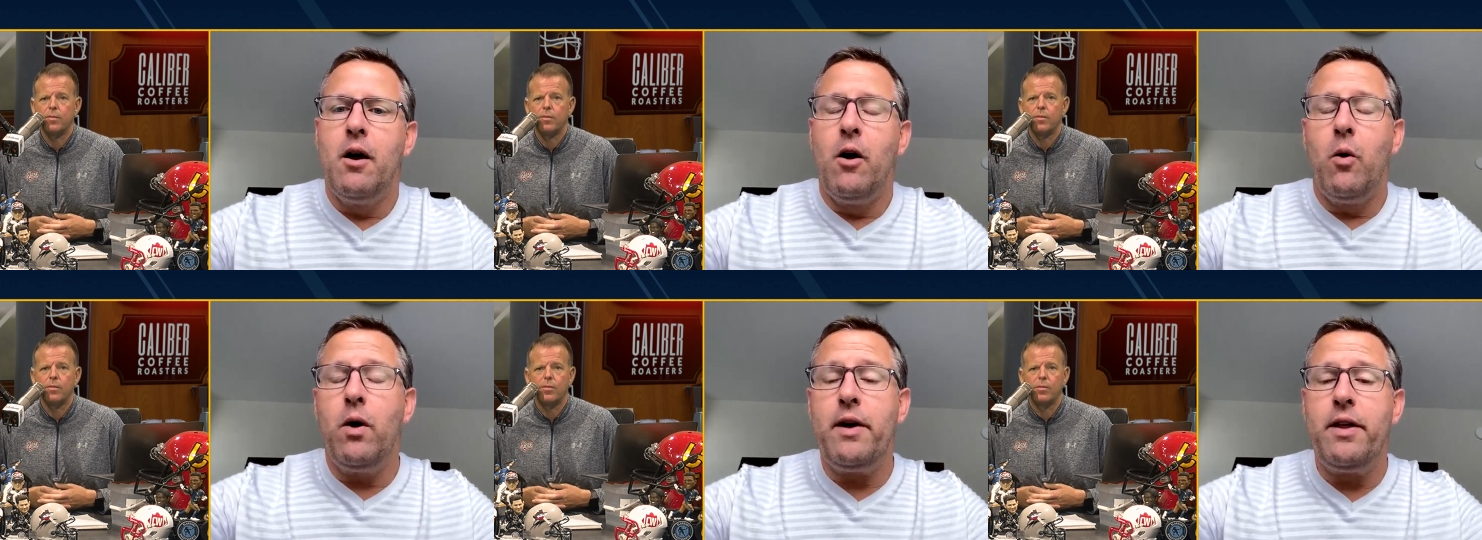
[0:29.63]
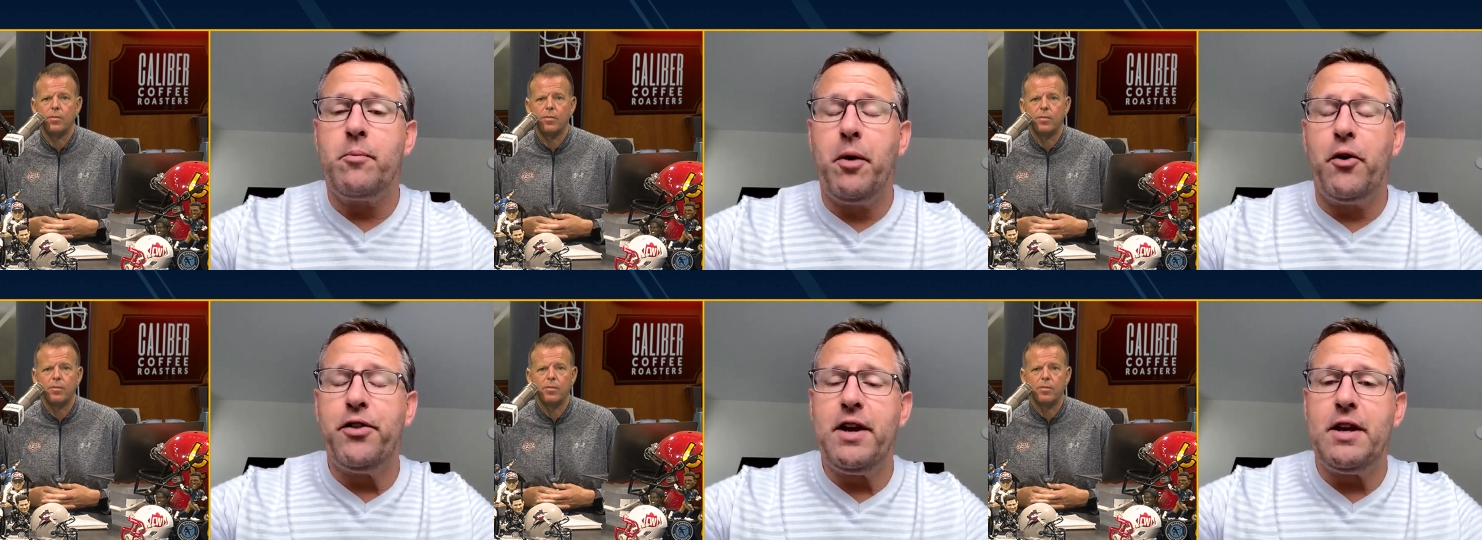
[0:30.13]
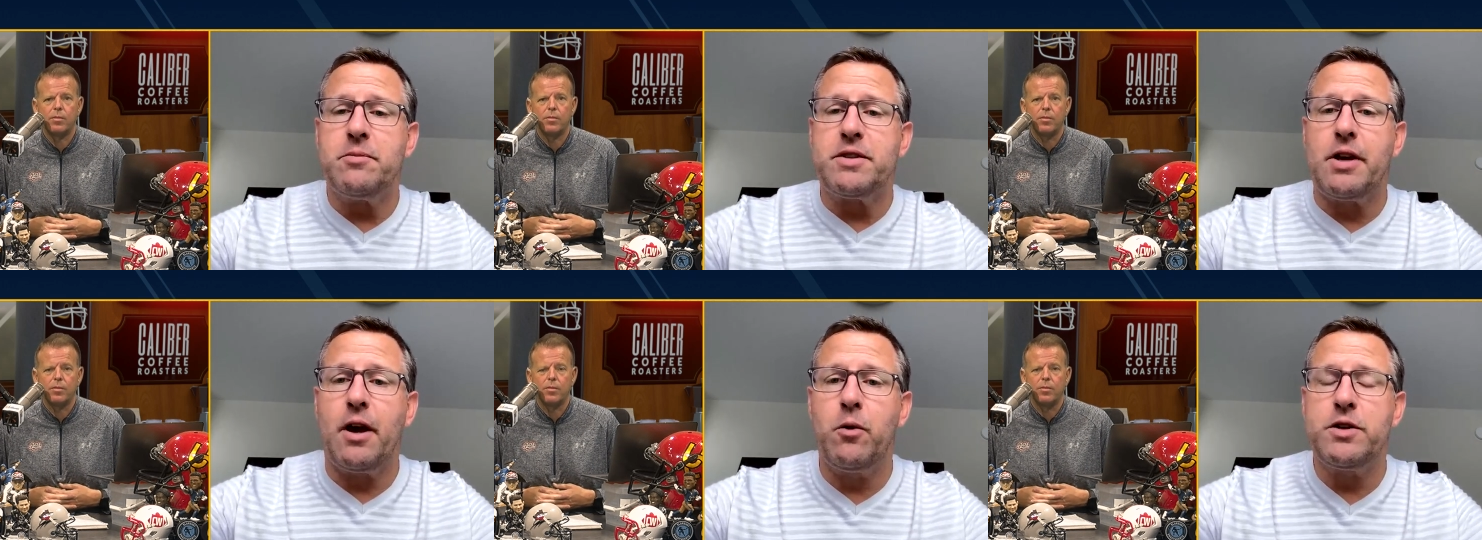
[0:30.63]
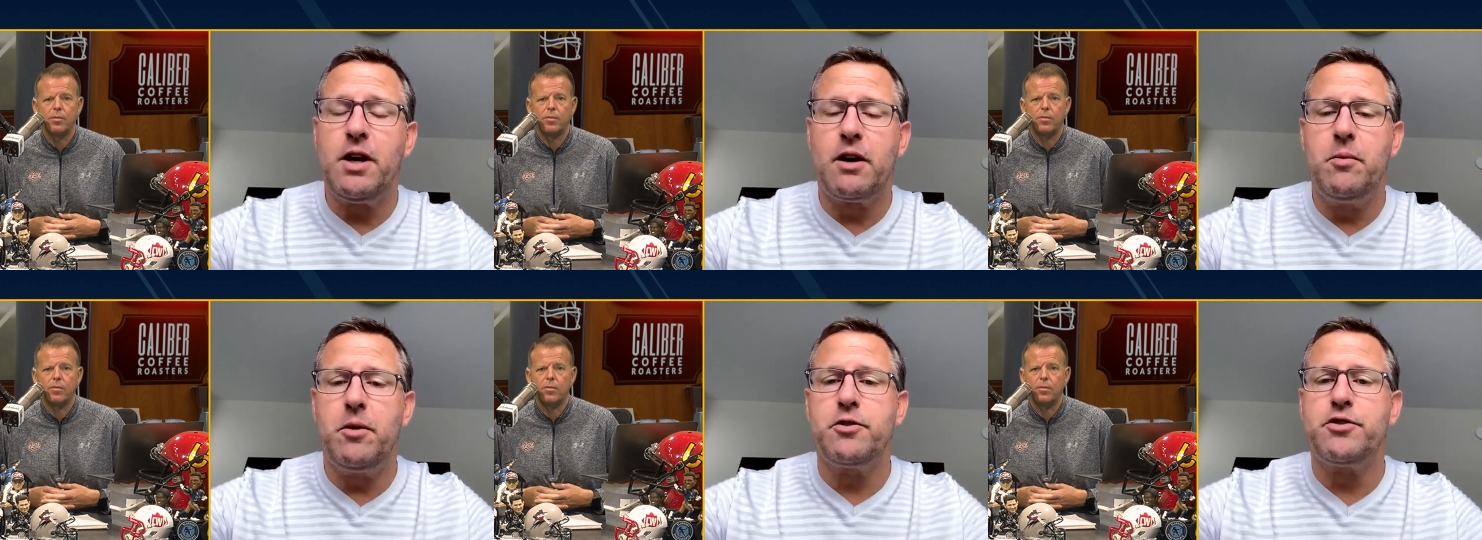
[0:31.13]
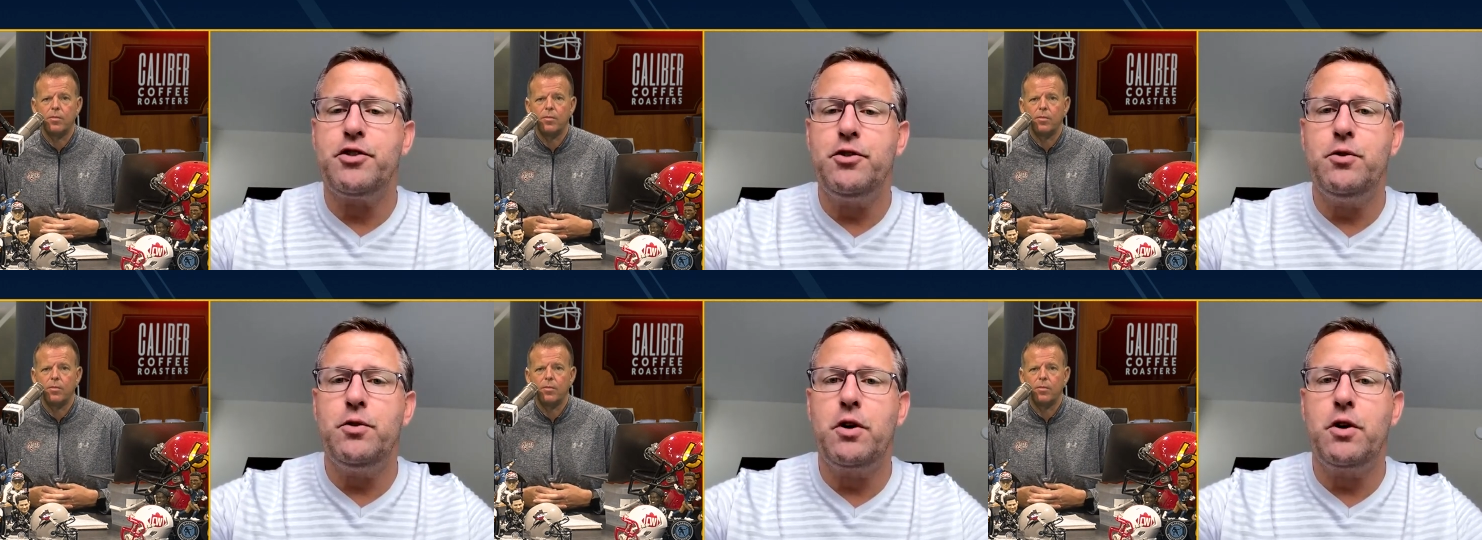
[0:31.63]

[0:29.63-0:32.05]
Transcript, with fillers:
Speaker 1: Well, I think both teams, we're talking about two